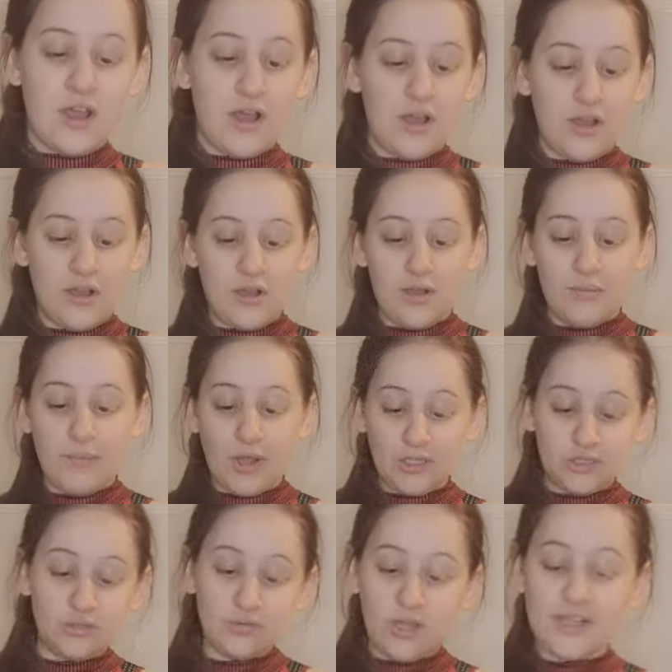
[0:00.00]
I
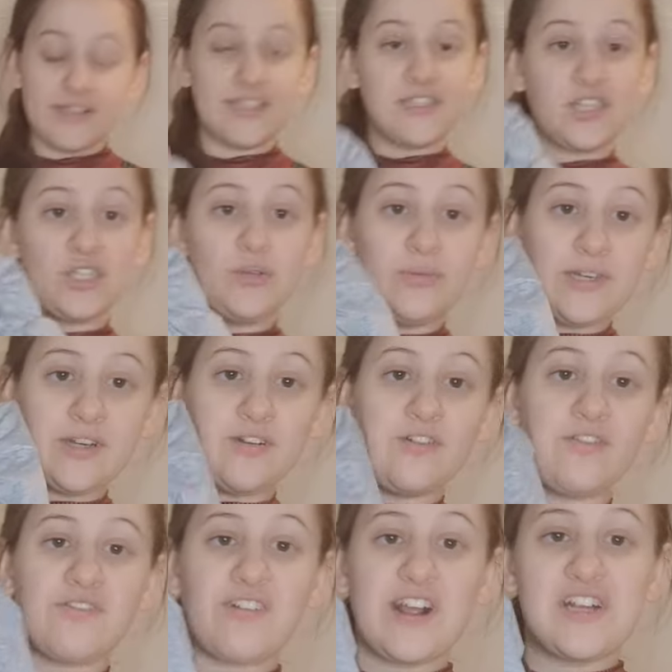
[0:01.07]
do like this cute little
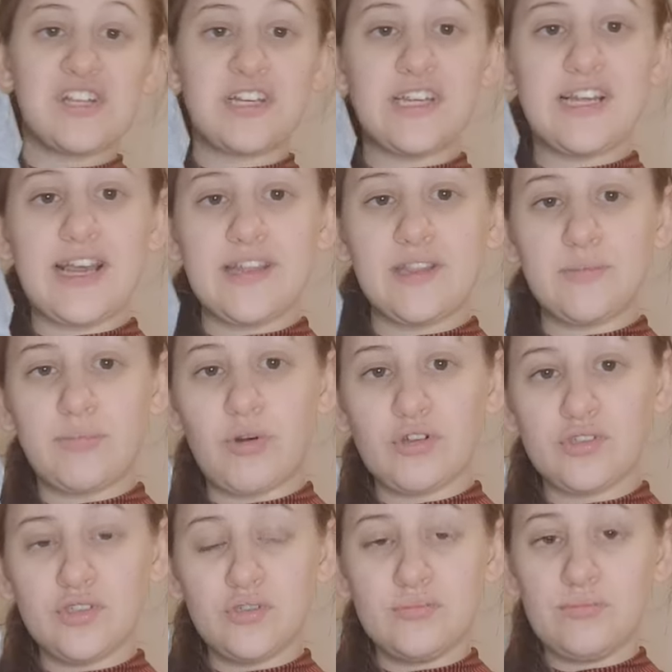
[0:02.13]
fragiling at the
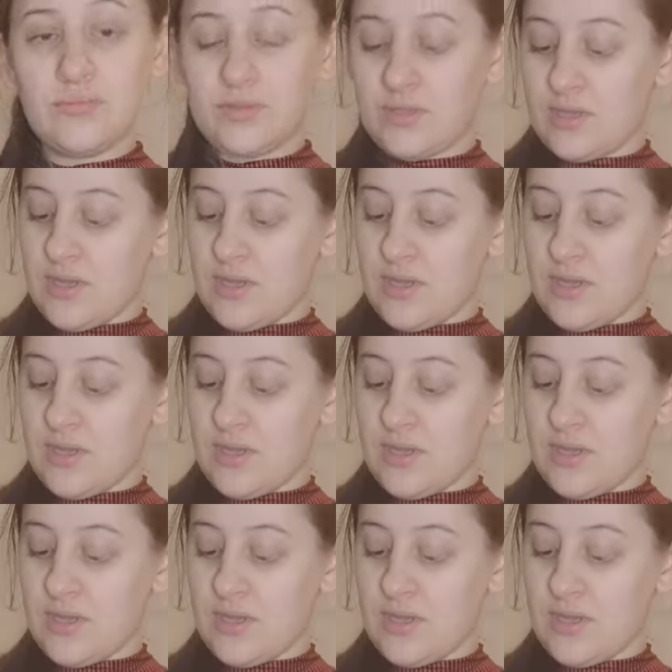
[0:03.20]
bottom.